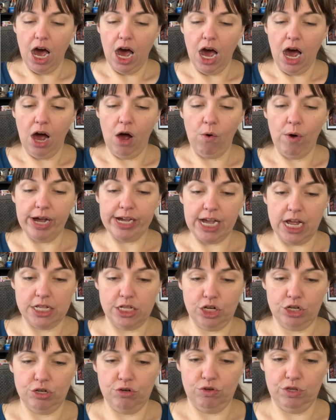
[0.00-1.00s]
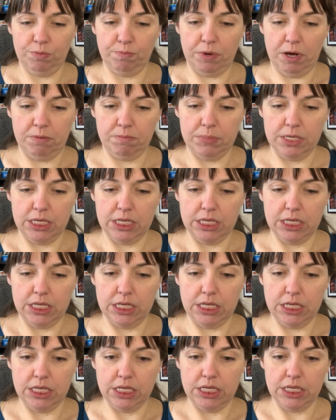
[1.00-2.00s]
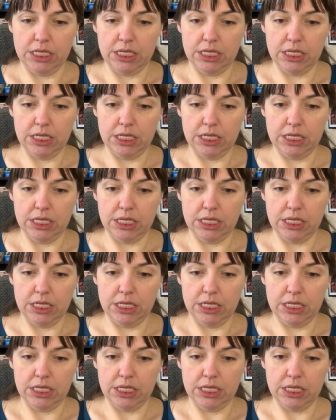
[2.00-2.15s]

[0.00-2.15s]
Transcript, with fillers: Oh, I got the goosebumps.